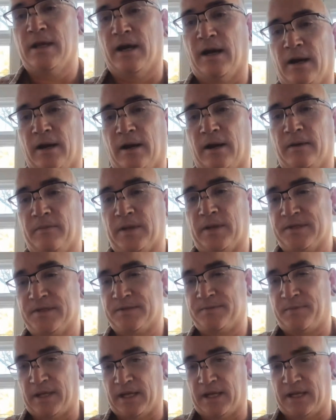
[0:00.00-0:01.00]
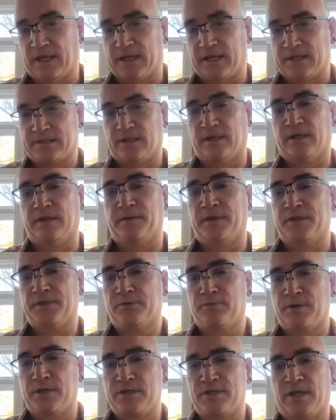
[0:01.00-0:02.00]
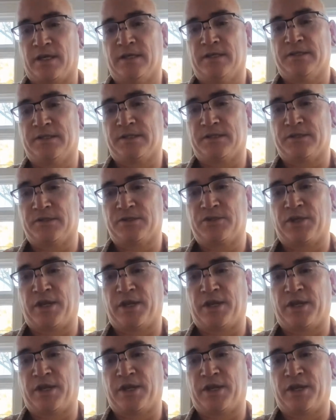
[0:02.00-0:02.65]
um, is based on this Regenesis